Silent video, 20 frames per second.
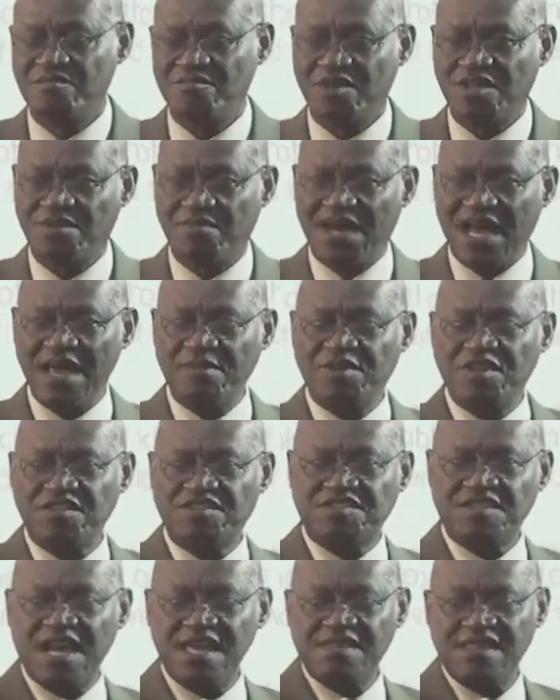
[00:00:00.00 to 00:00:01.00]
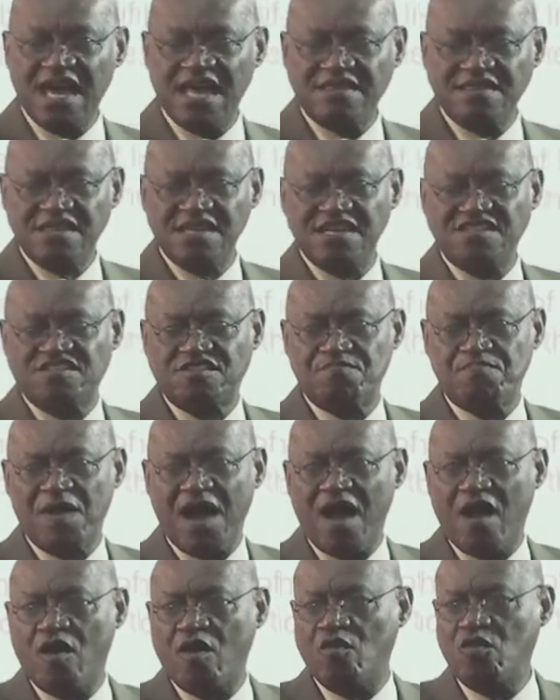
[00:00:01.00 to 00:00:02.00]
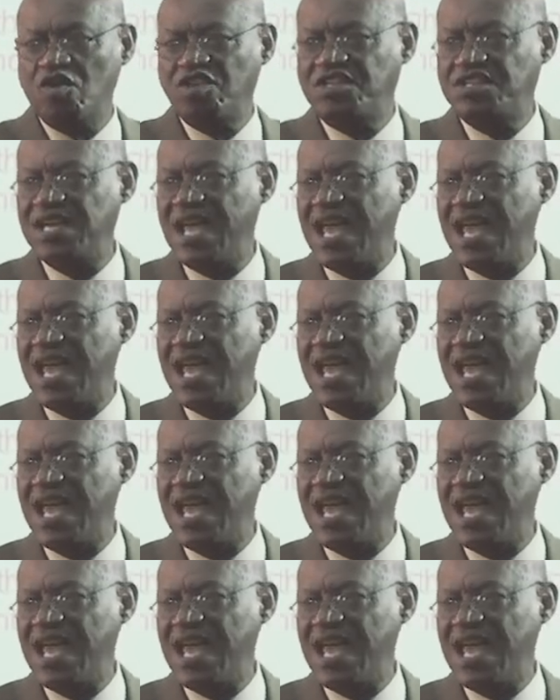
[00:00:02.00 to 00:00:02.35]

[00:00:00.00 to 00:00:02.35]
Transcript: But the Bible said that this power would